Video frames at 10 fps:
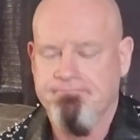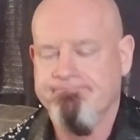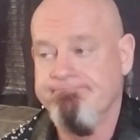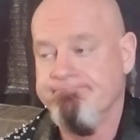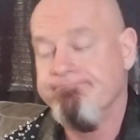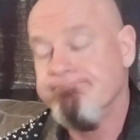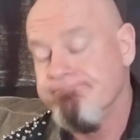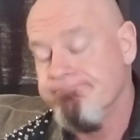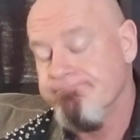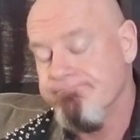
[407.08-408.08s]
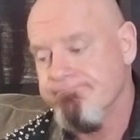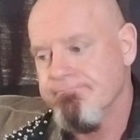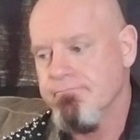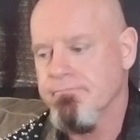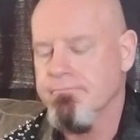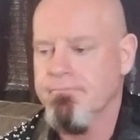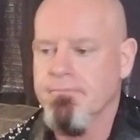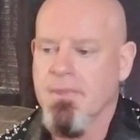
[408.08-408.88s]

Nothing is said.